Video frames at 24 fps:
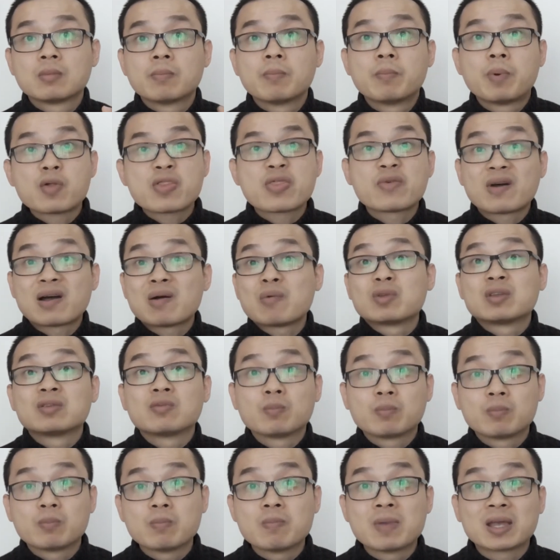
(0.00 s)
Both of us
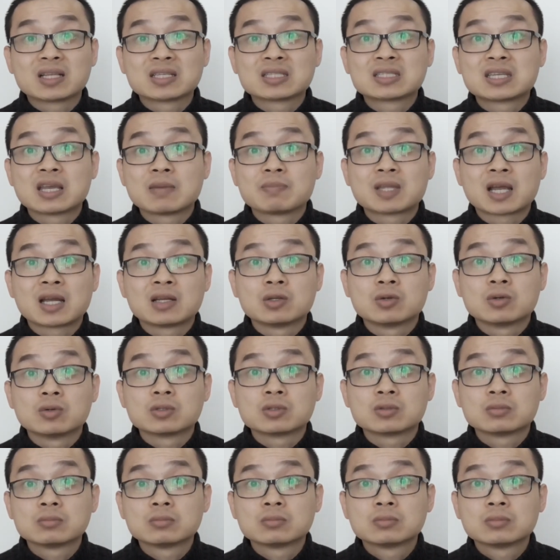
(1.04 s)
will make the same
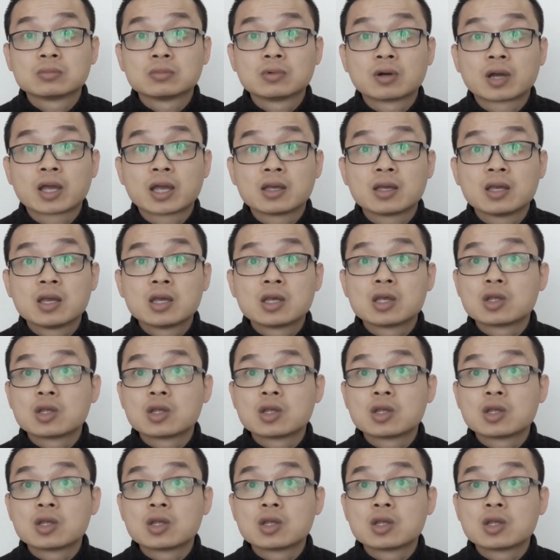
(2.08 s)
diagnose. Okay?